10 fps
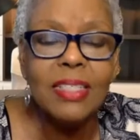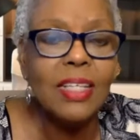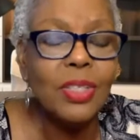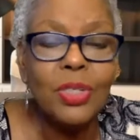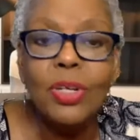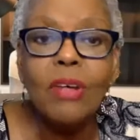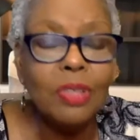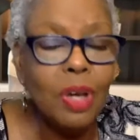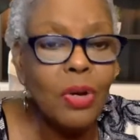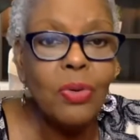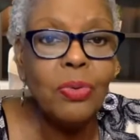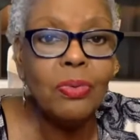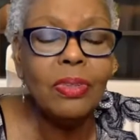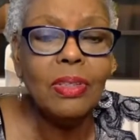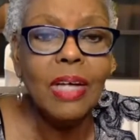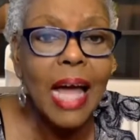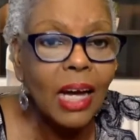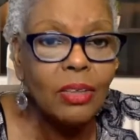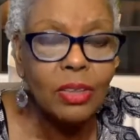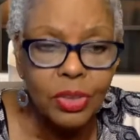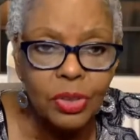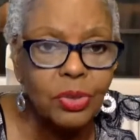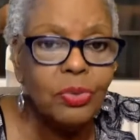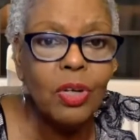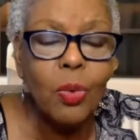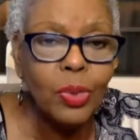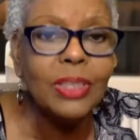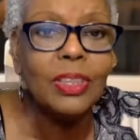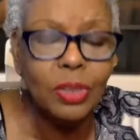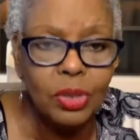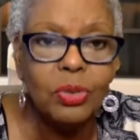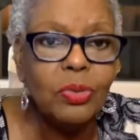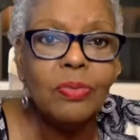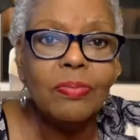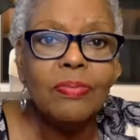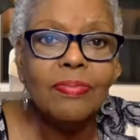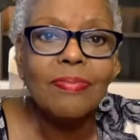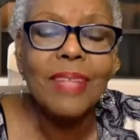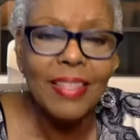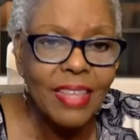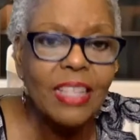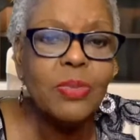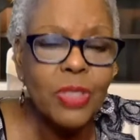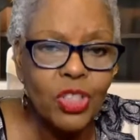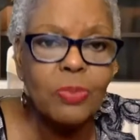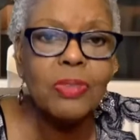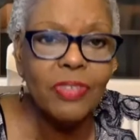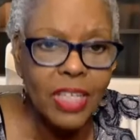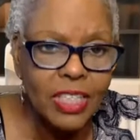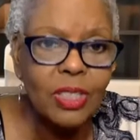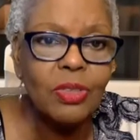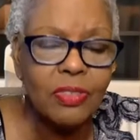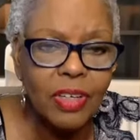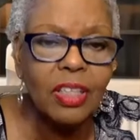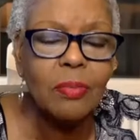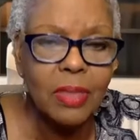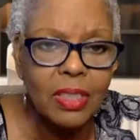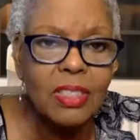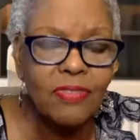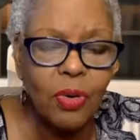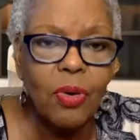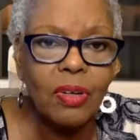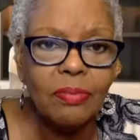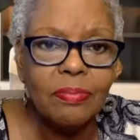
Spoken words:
that you don't know how to do or what to do, and that's what your professional development is for.